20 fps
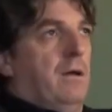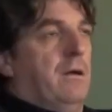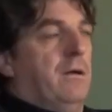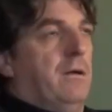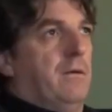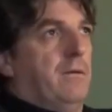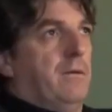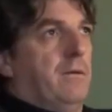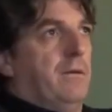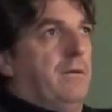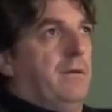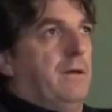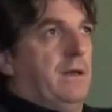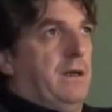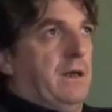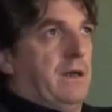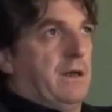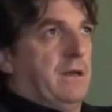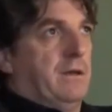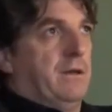
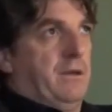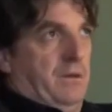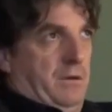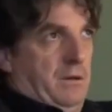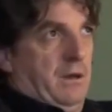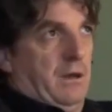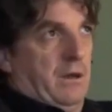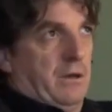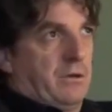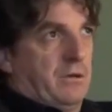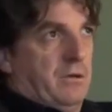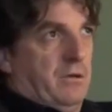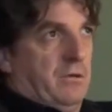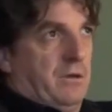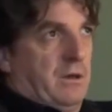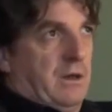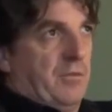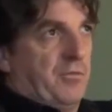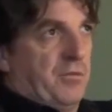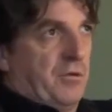that you get
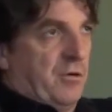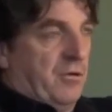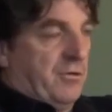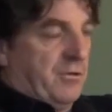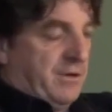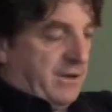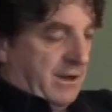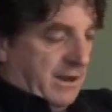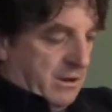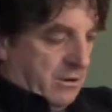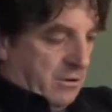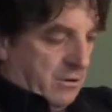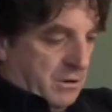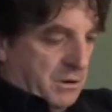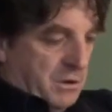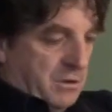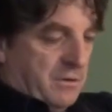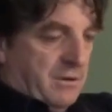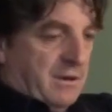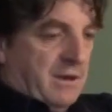sold a couple of goals of
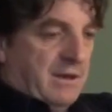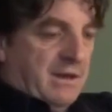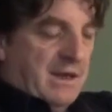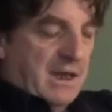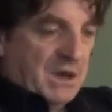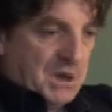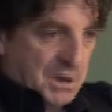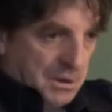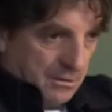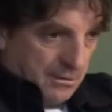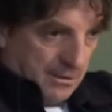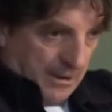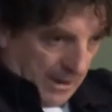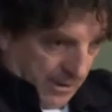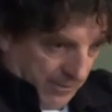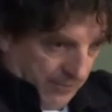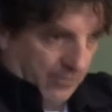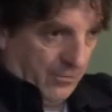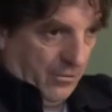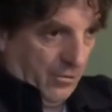Scientology on the initial
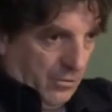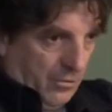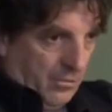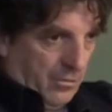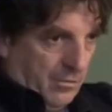level,